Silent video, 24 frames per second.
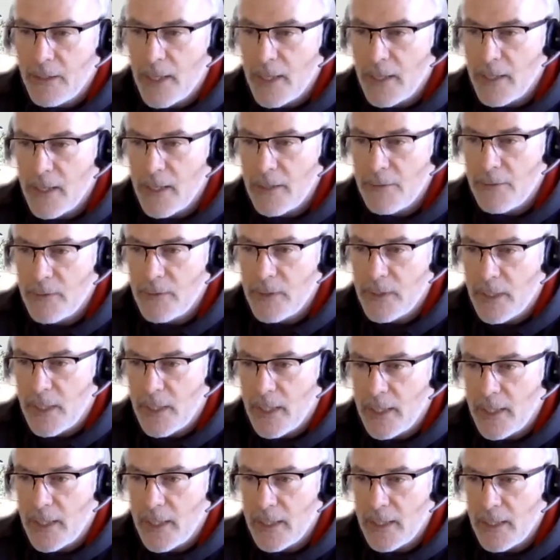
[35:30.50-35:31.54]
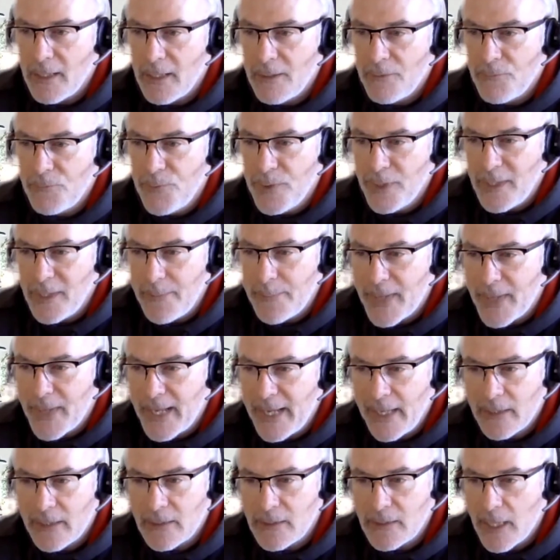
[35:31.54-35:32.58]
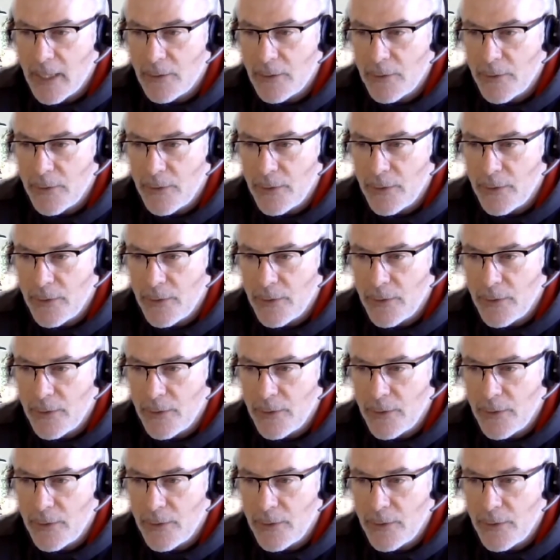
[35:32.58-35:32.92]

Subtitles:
and really by external,